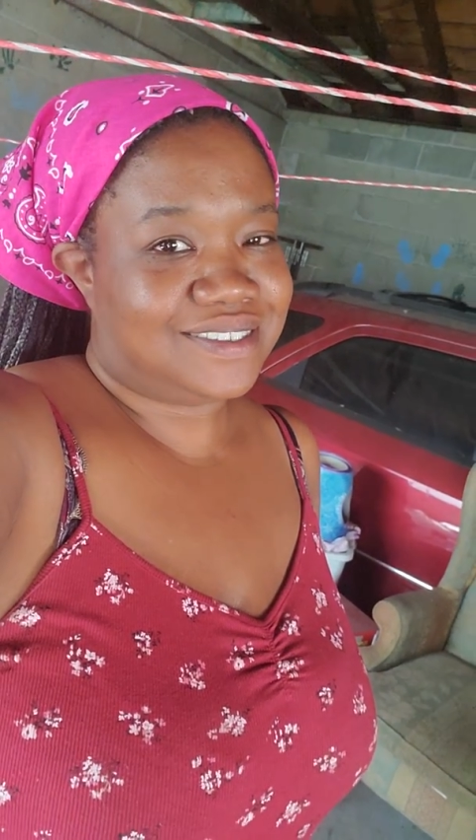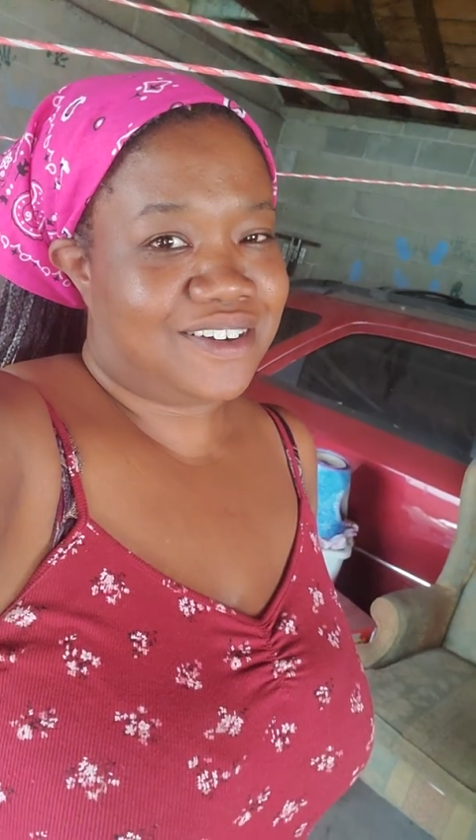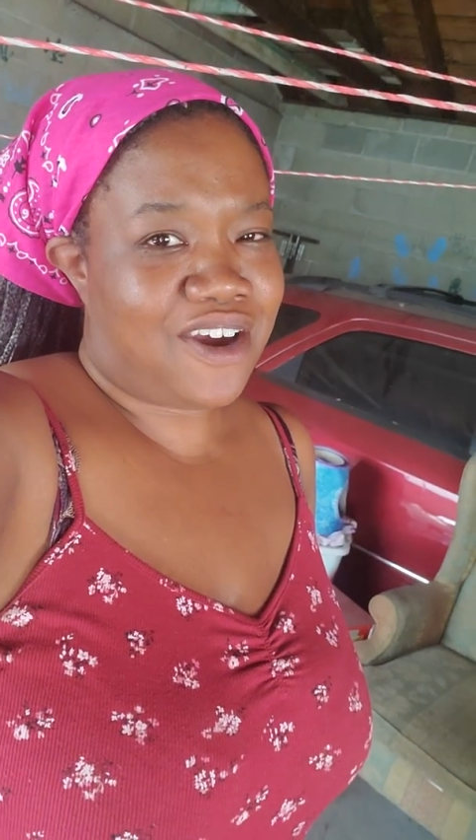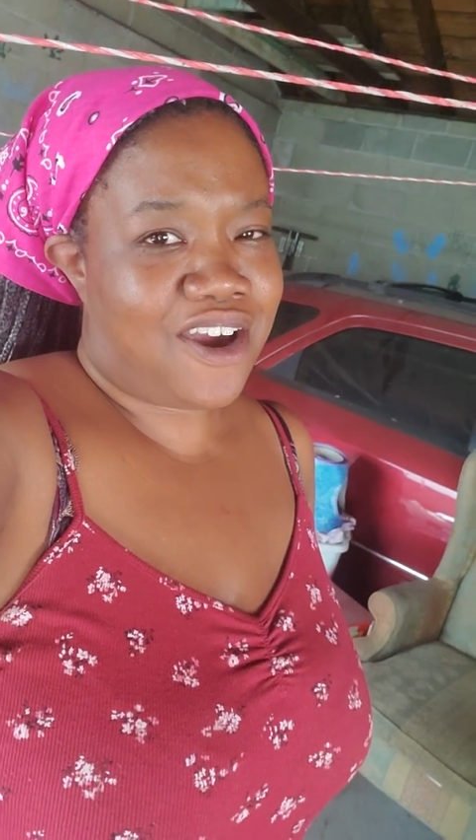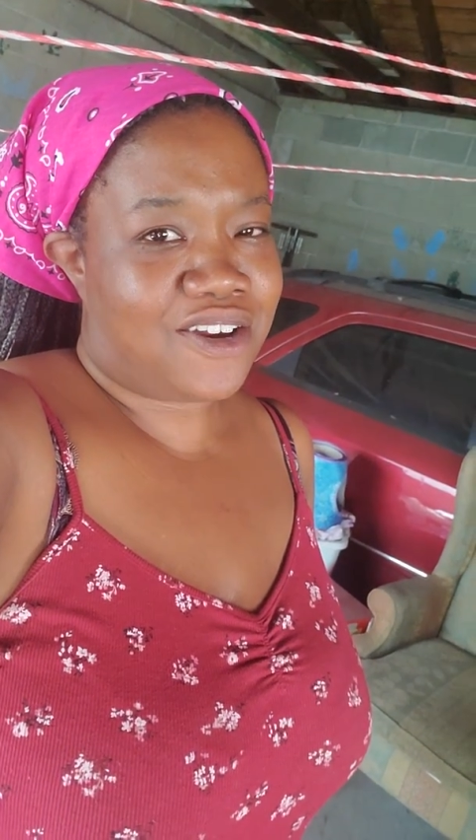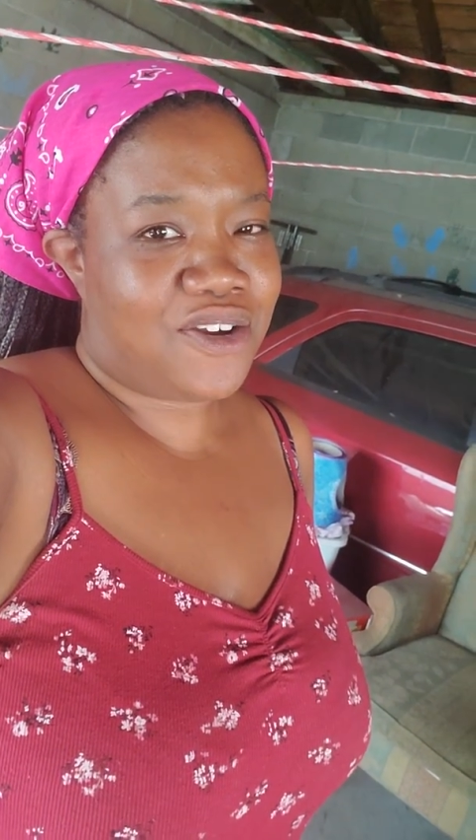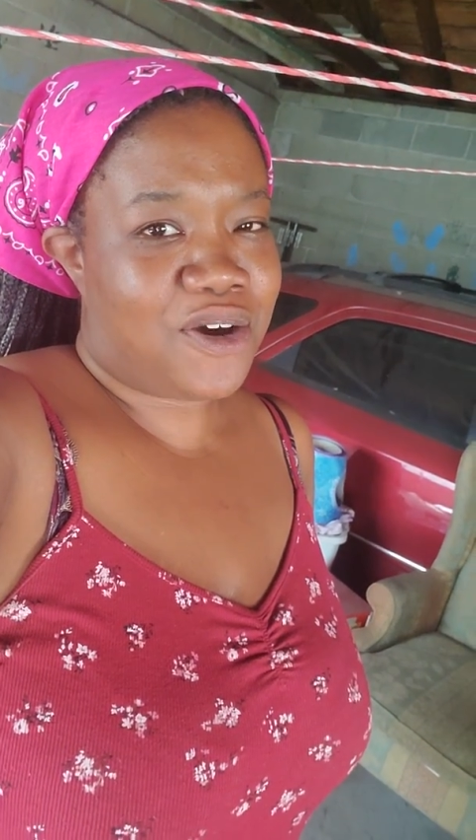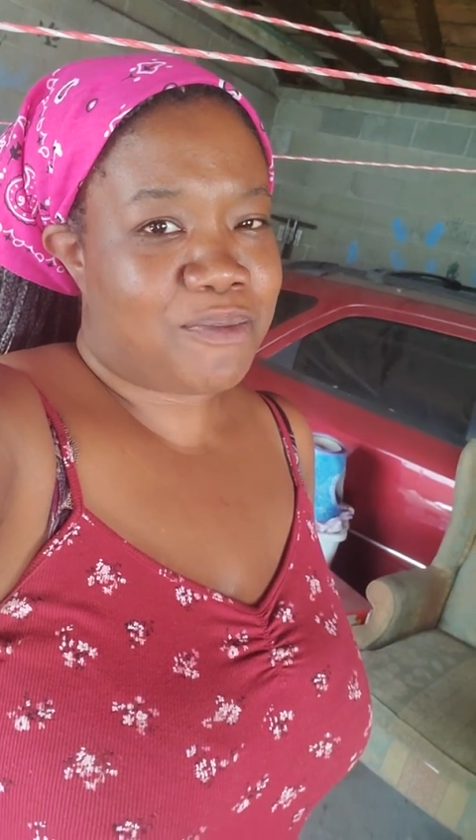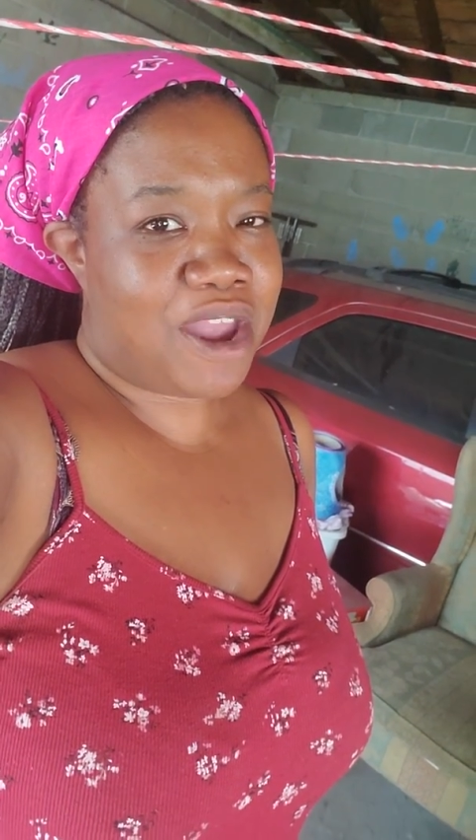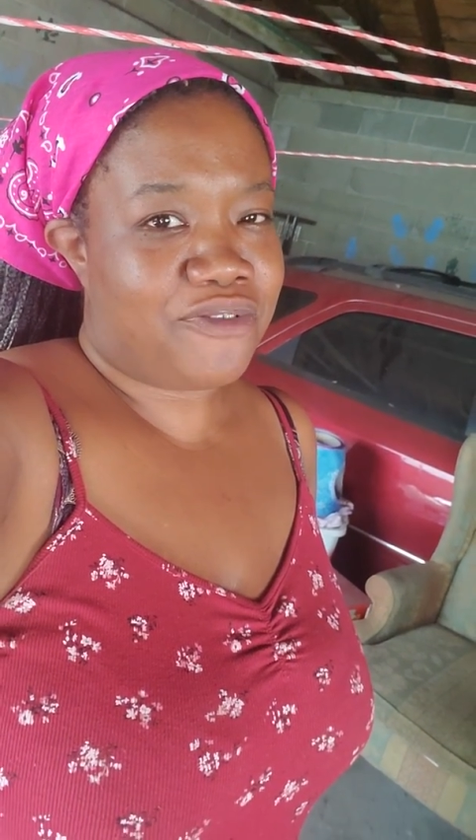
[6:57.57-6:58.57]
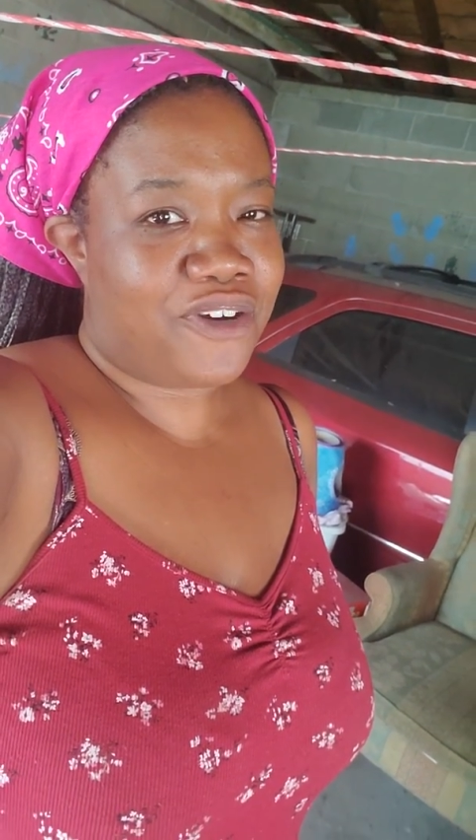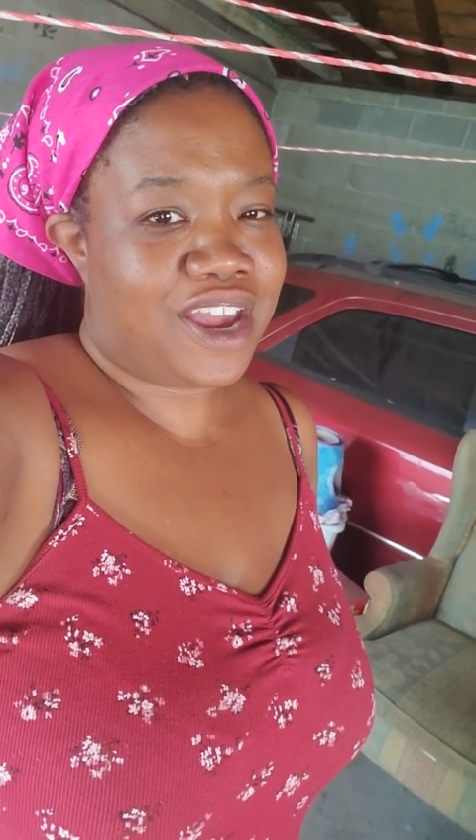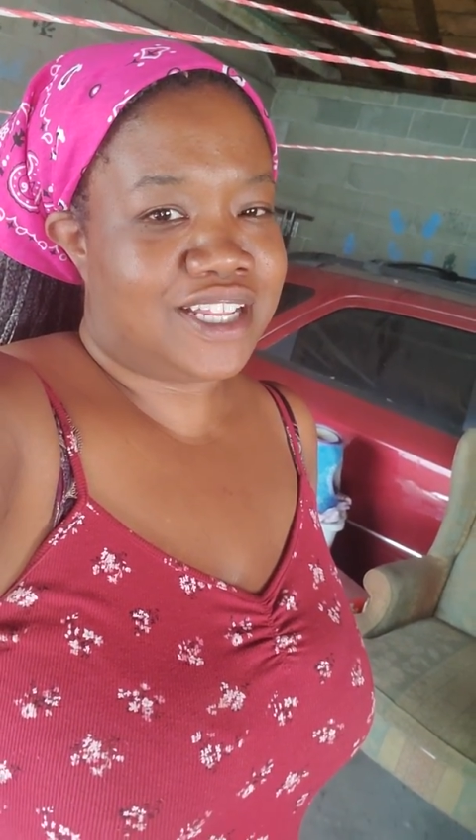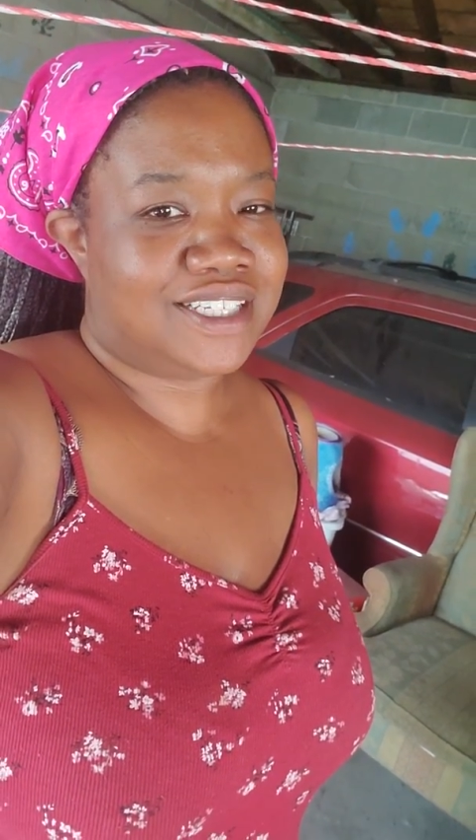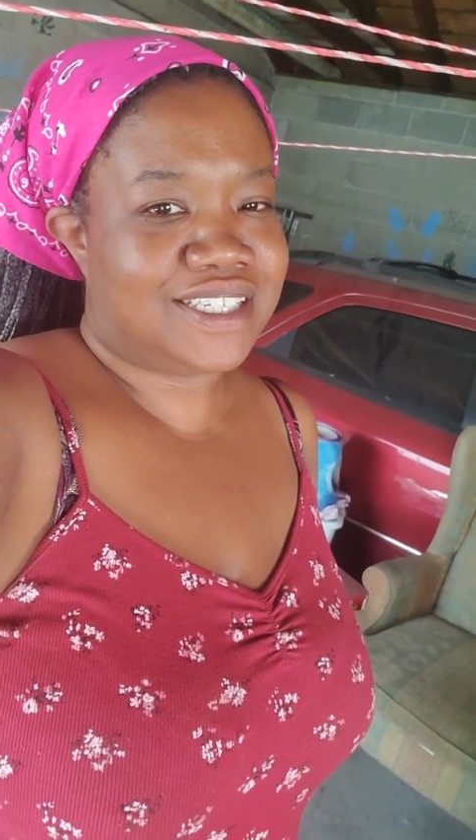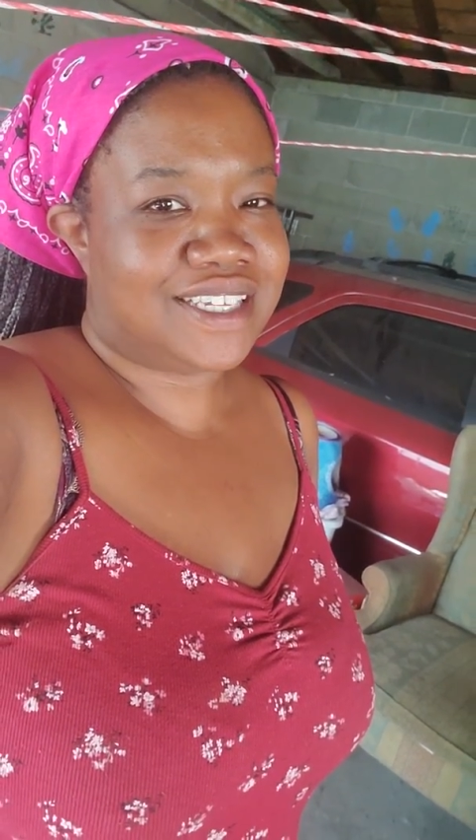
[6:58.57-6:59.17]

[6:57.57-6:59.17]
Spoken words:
Garden on, my friends.